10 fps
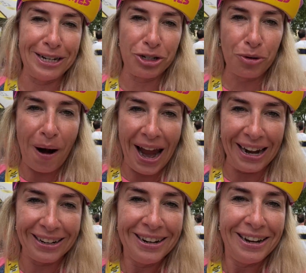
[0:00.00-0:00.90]
is
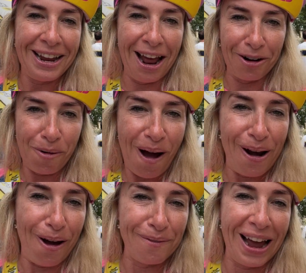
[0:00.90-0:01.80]
great. Get
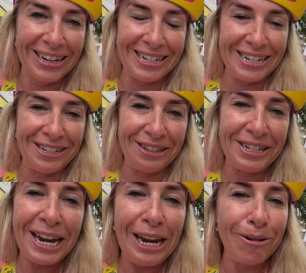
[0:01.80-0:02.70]
quite a lot of access to
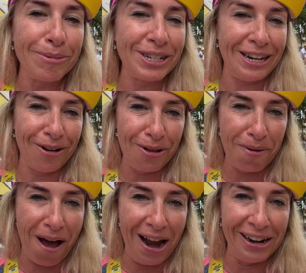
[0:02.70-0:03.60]
the teams, see all
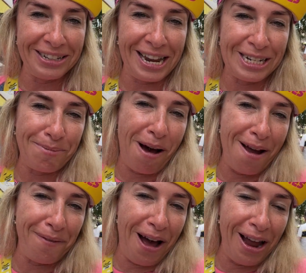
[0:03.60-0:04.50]
the riders, get some
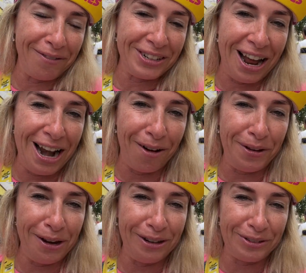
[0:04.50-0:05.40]
high fives and I
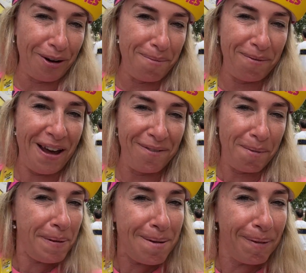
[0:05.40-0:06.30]
love yous from my
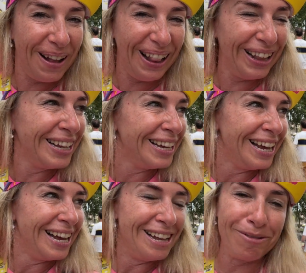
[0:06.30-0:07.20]
favourite people.
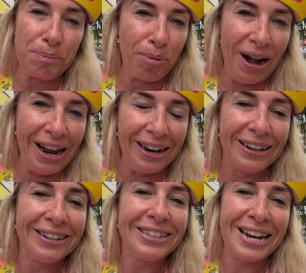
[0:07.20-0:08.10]
That was brilliant.
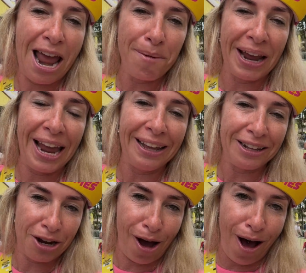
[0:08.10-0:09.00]
Today we're getting in
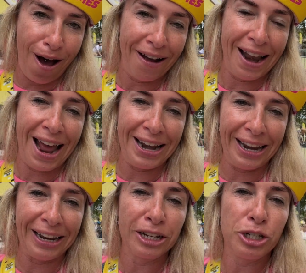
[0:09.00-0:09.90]
the car and
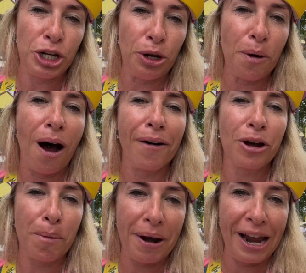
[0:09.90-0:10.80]
heading to our
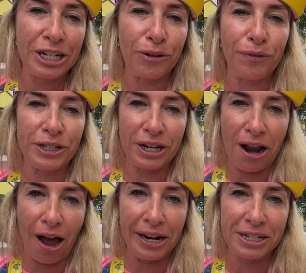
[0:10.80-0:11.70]
accommodation for
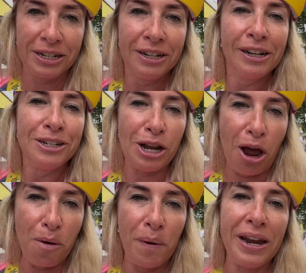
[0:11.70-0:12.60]
tonight,
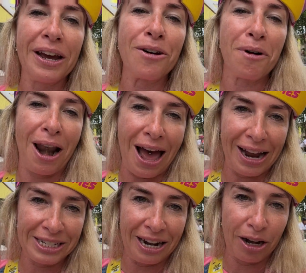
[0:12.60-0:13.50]
so we can
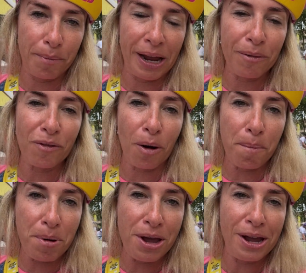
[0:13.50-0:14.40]
relax a little bit. We've got a
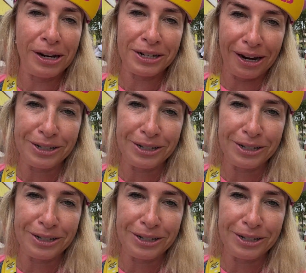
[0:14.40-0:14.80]
big day